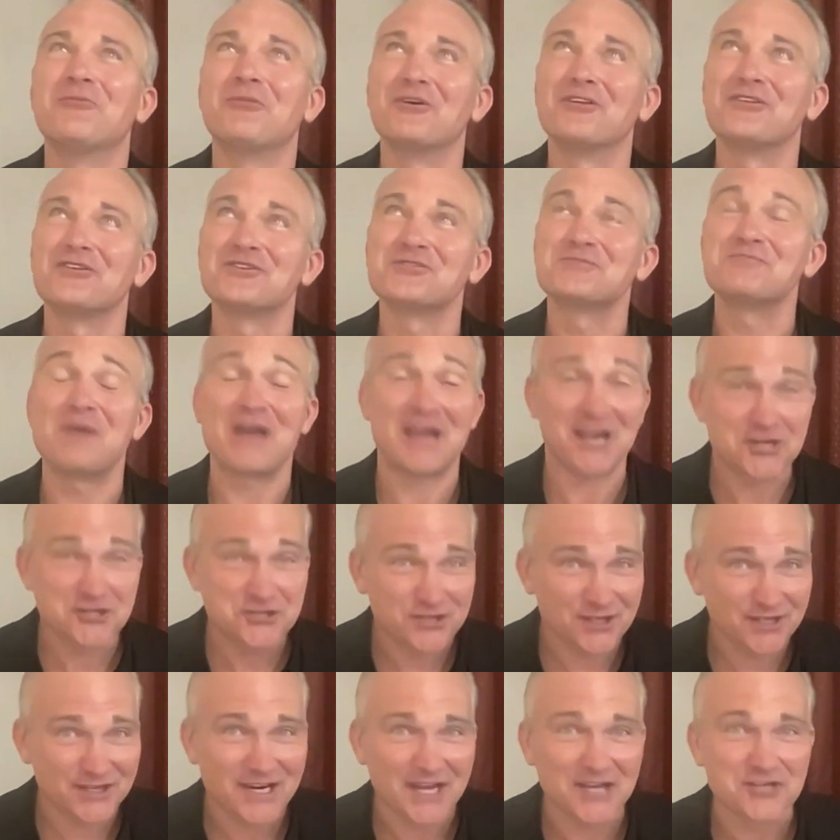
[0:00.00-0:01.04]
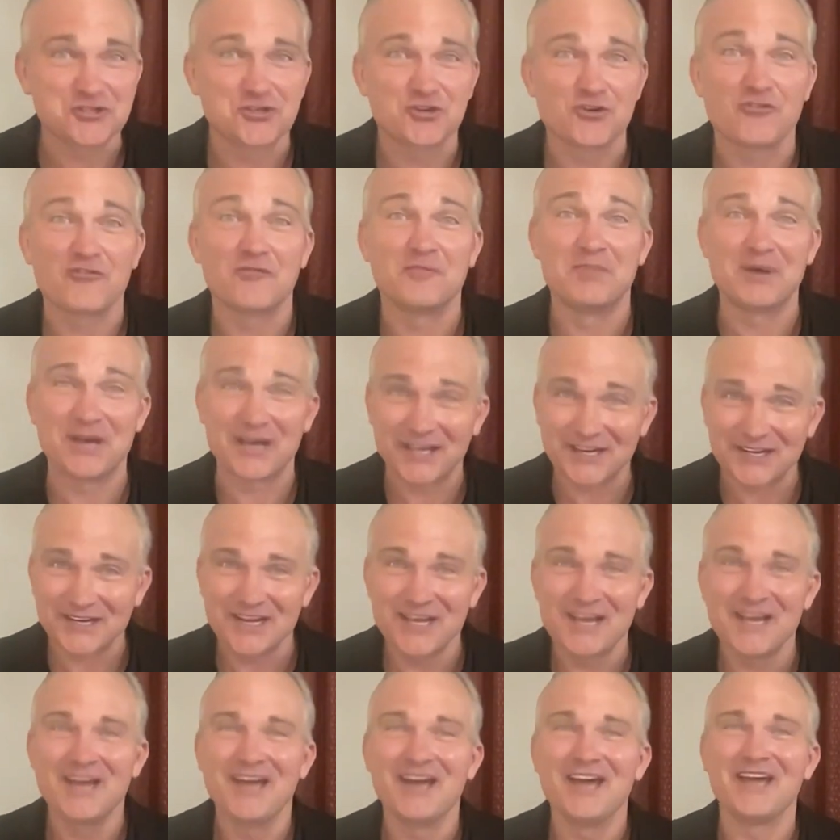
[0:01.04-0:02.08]
with as patient as you've
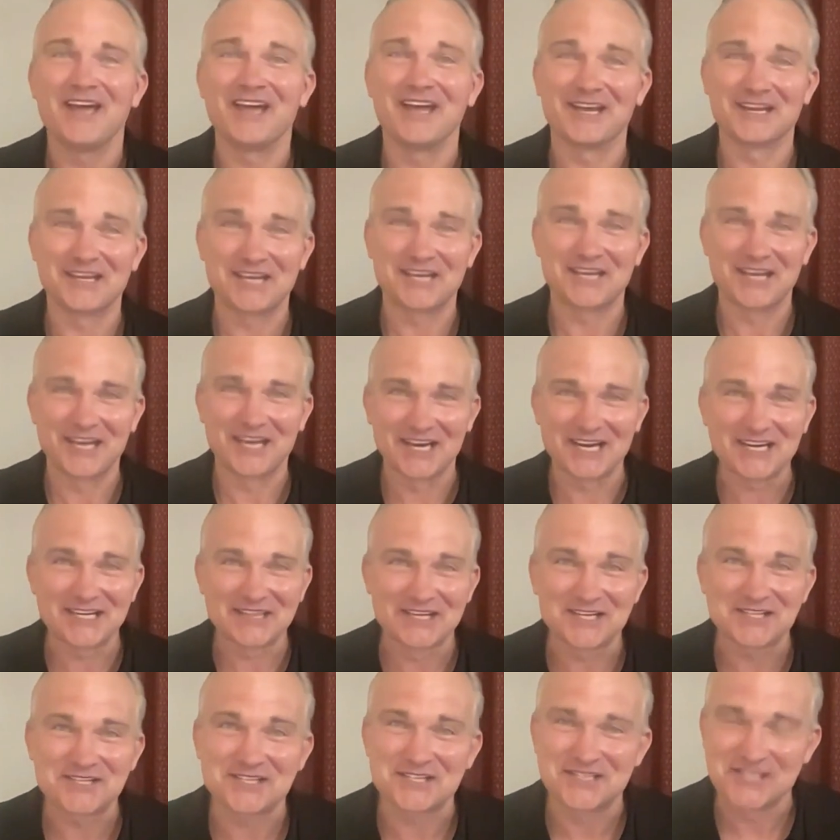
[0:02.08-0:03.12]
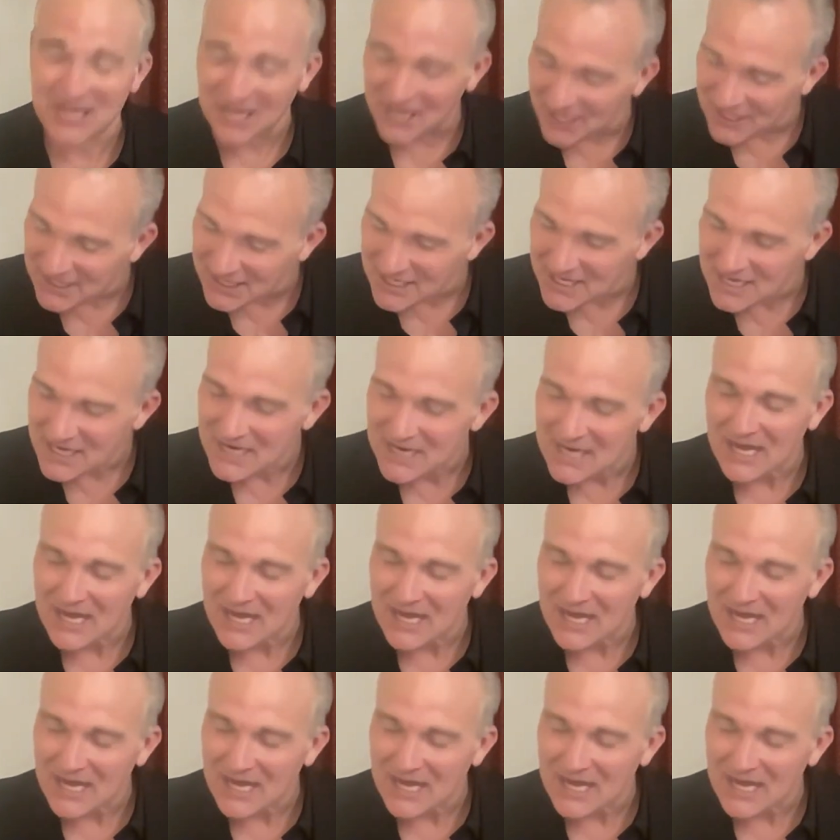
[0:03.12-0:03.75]
been in getting this done.